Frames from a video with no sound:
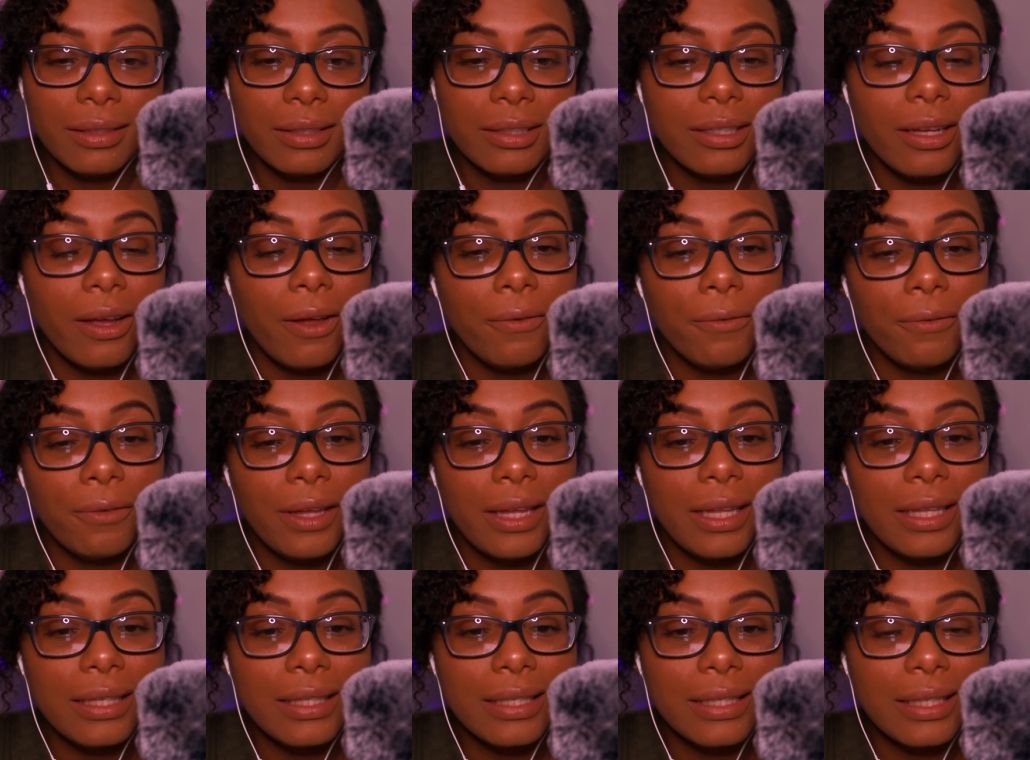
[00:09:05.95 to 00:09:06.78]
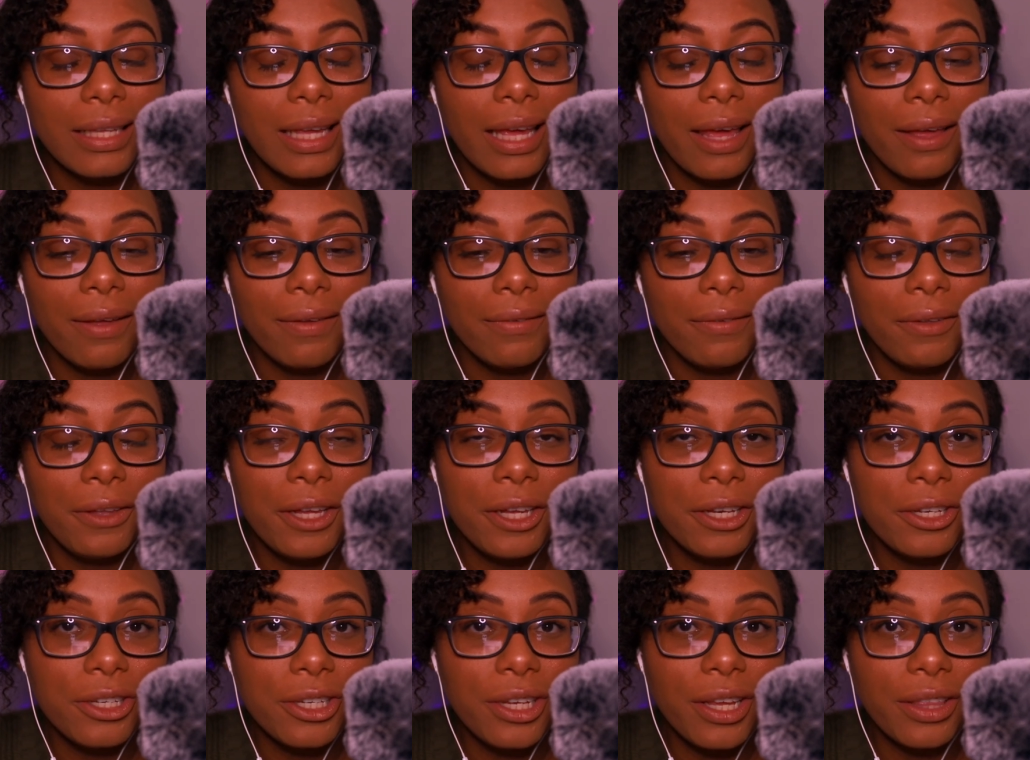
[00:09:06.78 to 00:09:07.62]
Dolphins give
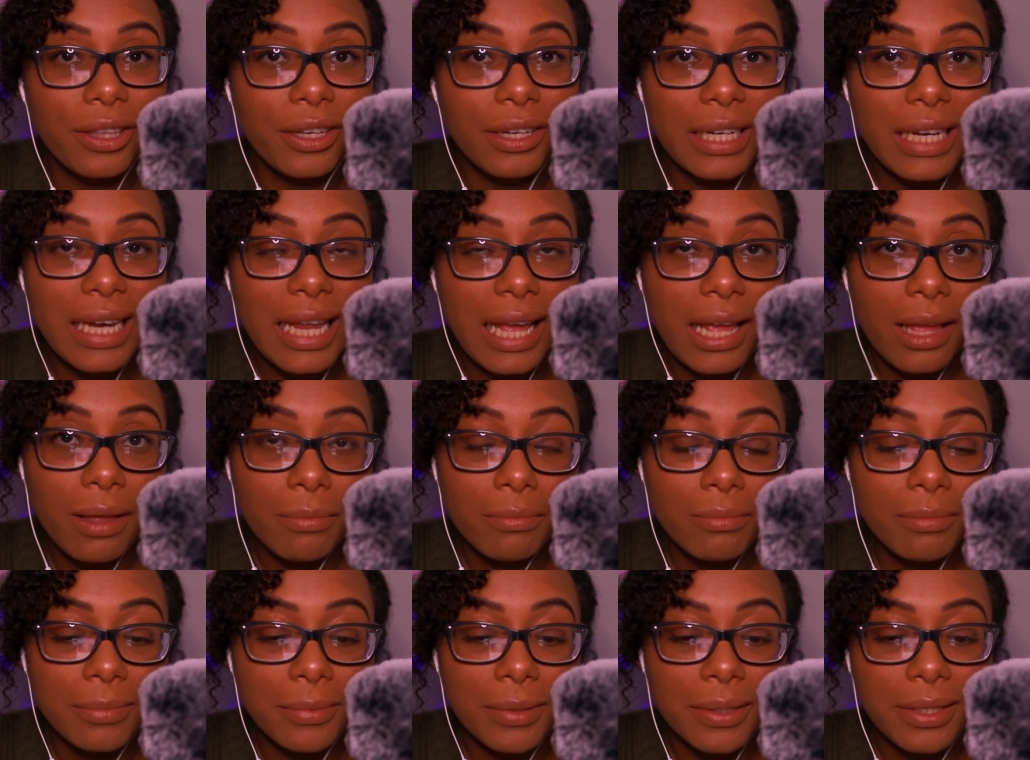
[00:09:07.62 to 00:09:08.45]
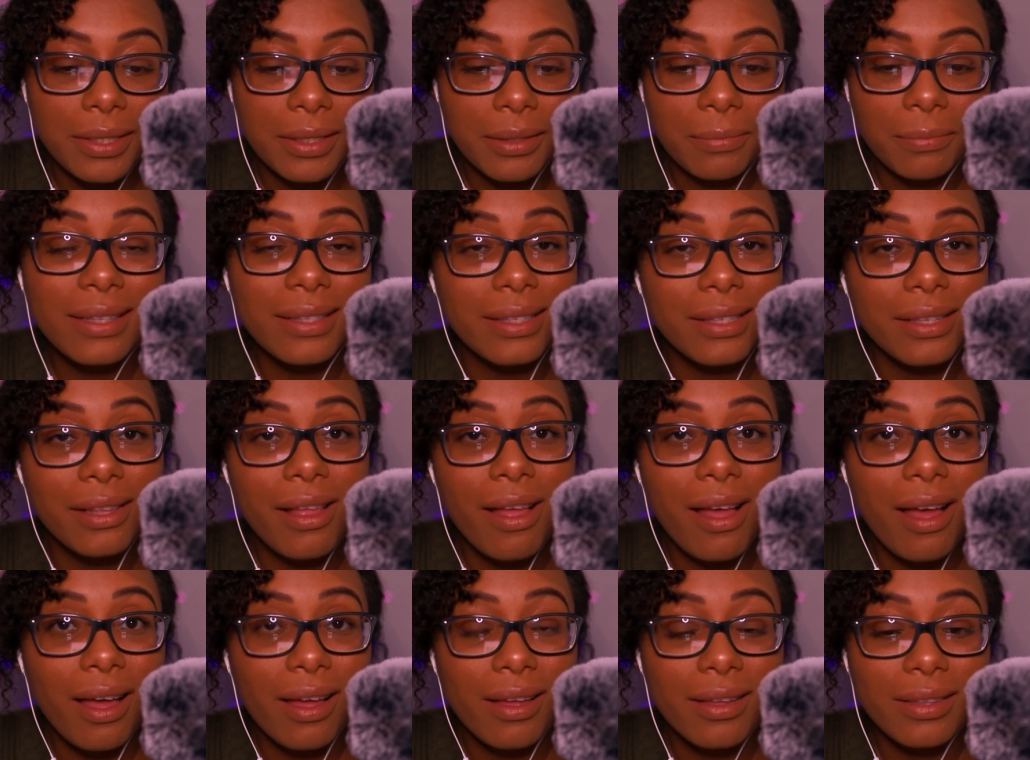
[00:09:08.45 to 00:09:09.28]
each other names.
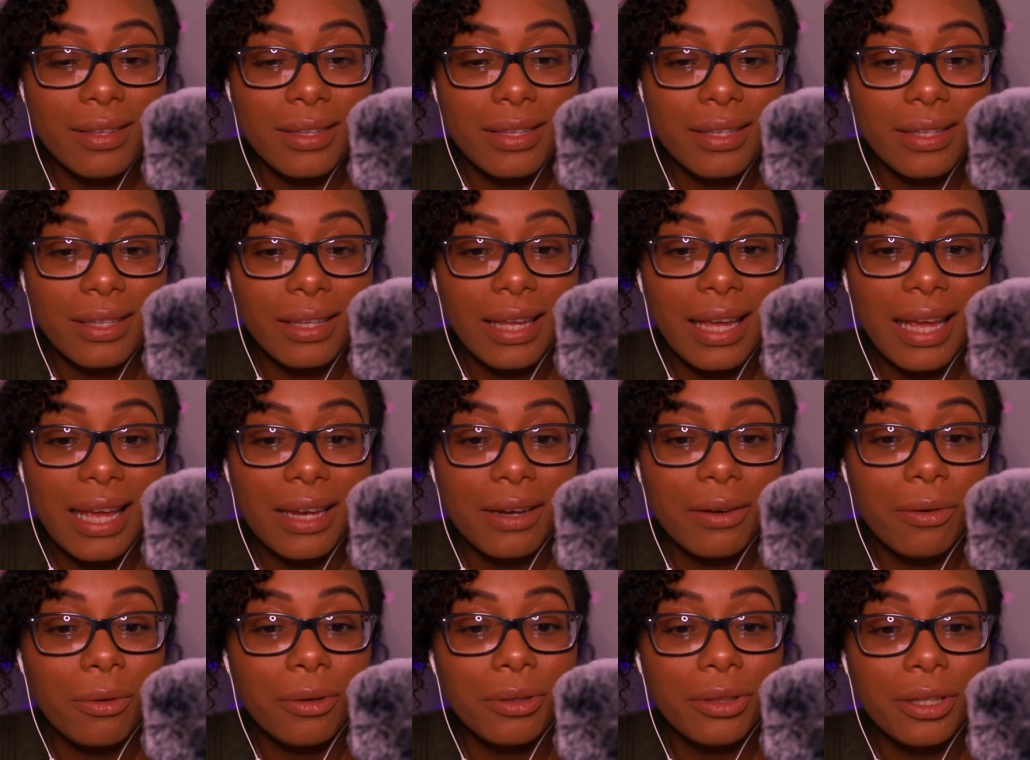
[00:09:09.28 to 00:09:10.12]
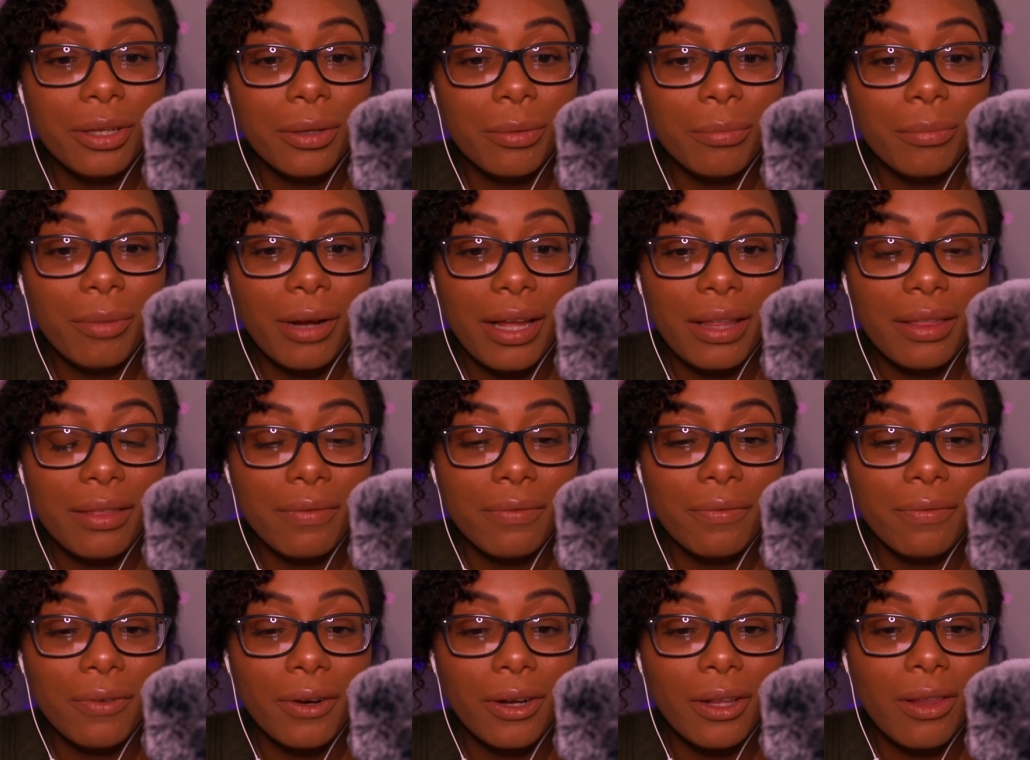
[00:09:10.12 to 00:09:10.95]
Sloths can hold their breath
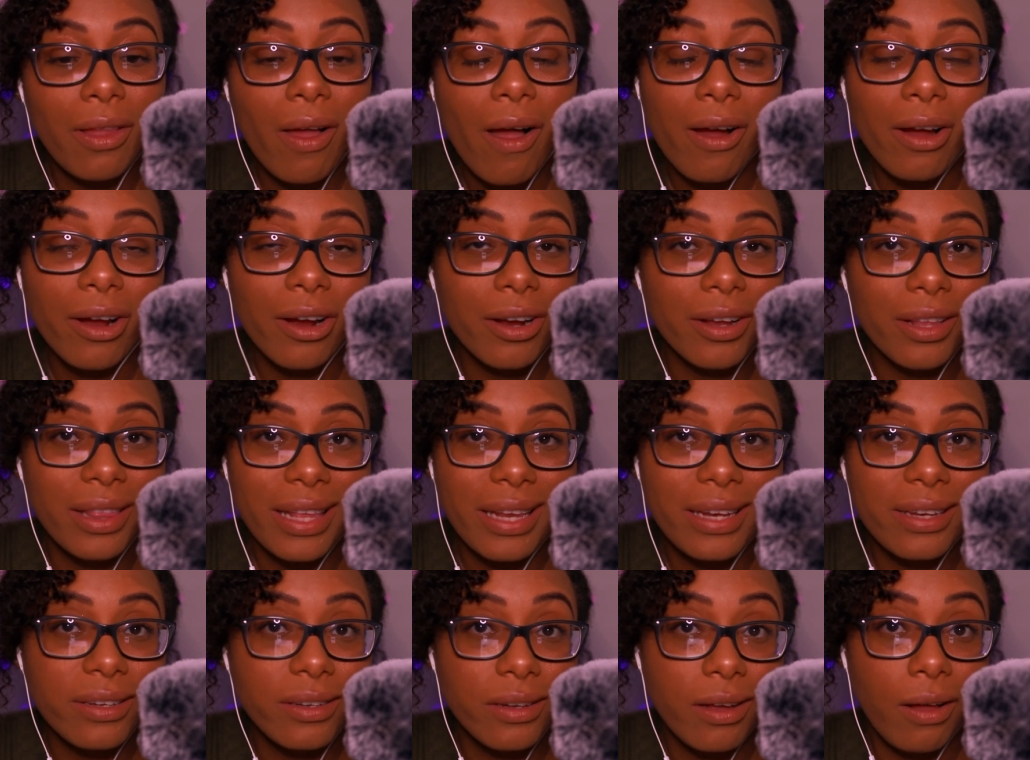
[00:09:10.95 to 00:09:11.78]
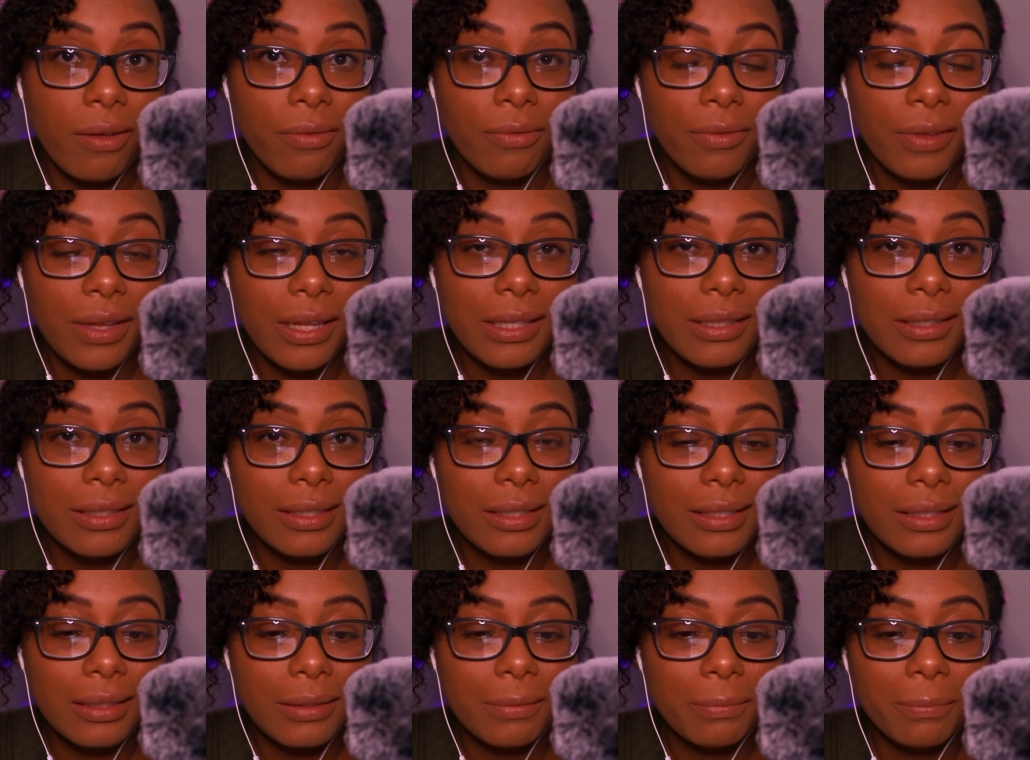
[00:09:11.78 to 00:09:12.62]
for longer than
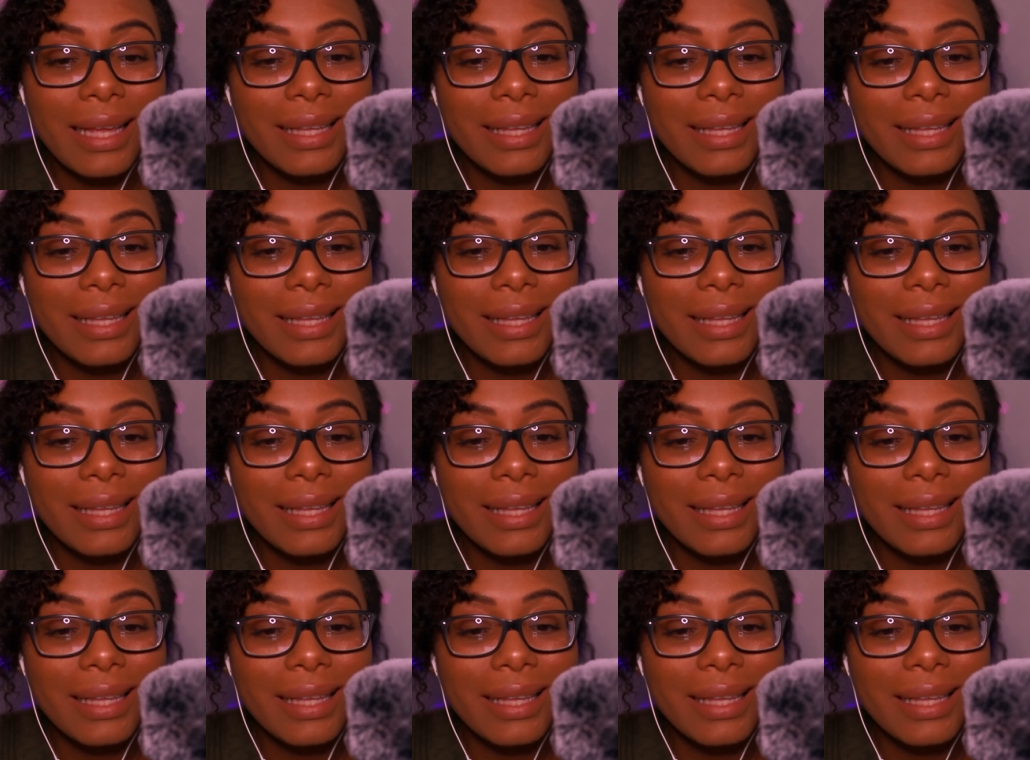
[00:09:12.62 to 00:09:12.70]
dolphins.